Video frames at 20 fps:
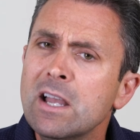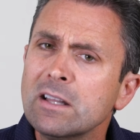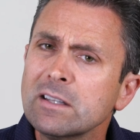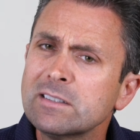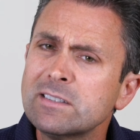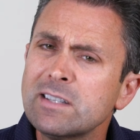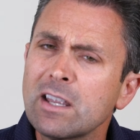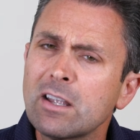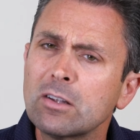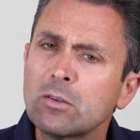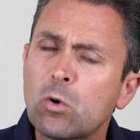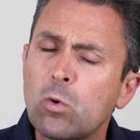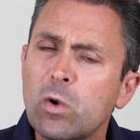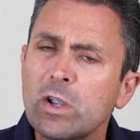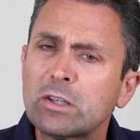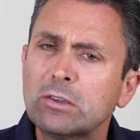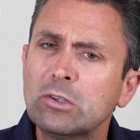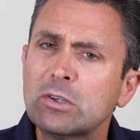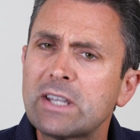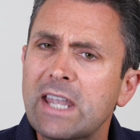Let's take a
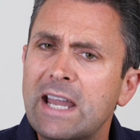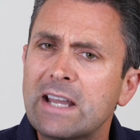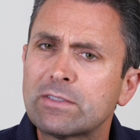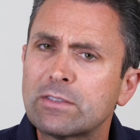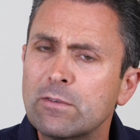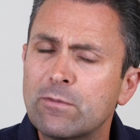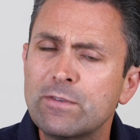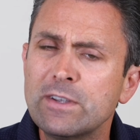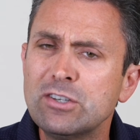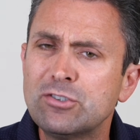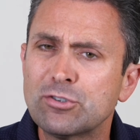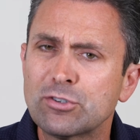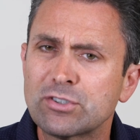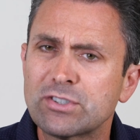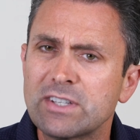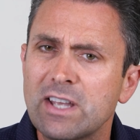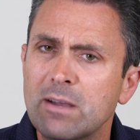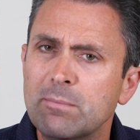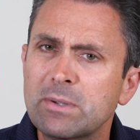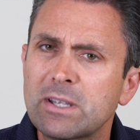quick look at the feature
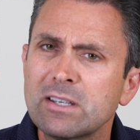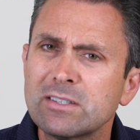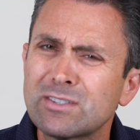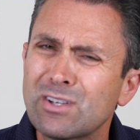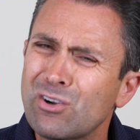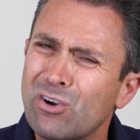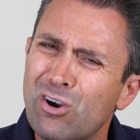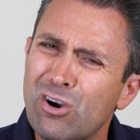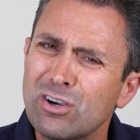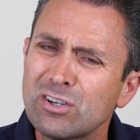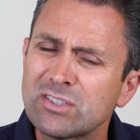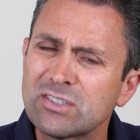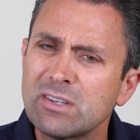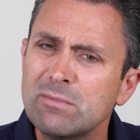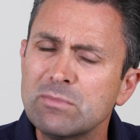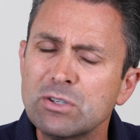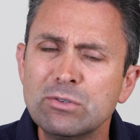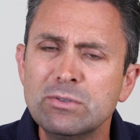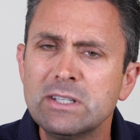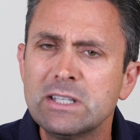set because there are
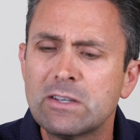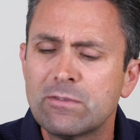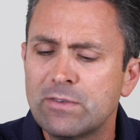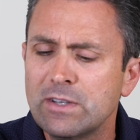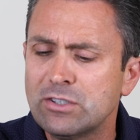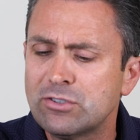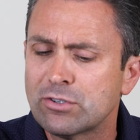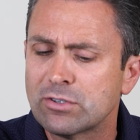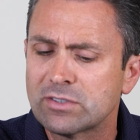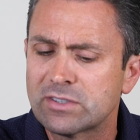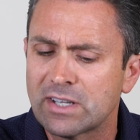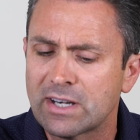some unique features